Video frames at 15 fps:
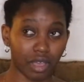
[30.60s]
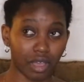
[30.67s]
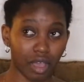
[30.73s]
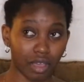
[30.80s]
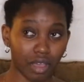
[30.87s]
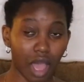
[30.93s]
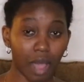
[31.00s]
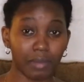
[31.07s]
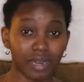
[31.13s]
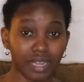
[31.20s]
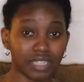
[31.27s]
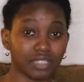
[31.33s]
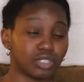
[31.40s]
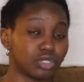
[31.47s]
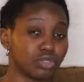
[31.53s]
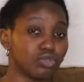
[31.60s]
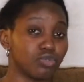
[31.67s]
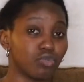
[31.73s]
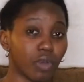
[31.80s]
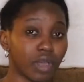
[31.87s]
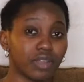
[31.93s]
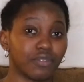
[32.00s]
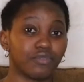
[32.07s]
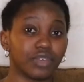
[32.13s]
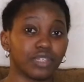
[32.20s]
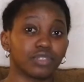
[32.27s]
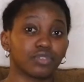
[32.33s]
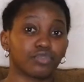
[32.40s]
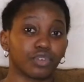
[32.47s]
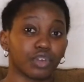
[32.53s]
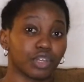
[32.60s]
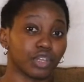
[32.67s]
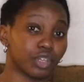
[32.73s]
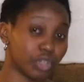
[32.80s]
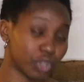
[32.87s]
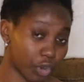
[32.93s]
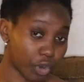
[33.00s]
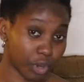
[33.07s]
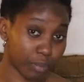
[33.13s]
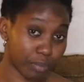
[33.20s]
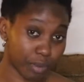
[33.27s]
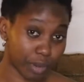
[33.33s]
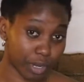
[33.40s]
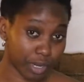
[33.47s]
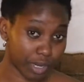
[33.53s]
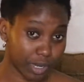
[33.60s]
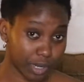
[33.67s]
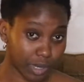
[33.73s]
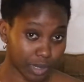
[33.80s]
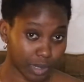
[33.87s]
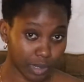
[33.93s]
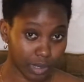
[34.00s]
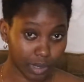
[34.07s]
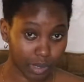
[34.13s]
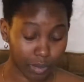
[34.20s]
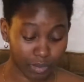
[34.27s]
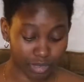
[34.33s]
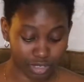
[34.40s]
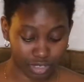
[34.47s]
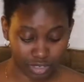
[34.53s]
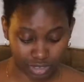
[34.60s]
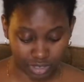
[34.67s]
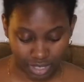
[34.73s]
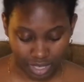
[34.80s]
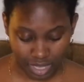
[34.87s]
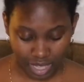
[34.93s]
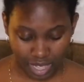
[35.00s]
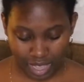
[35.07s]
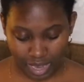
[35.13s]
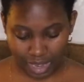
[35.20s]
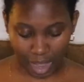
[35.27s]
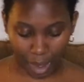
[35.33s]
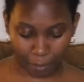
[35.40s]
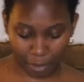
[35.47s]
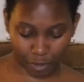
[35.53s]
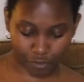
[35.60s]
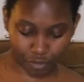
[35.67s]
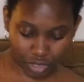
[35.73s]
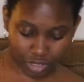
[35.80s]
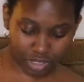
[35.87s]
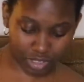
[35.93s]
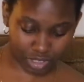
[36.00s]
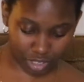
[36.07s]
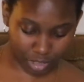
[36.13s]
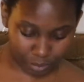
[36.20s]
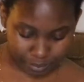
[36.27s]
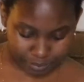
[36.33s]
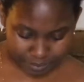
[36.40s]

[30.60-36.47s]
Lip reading: accommodate to what fits for your purposes. Now my first tip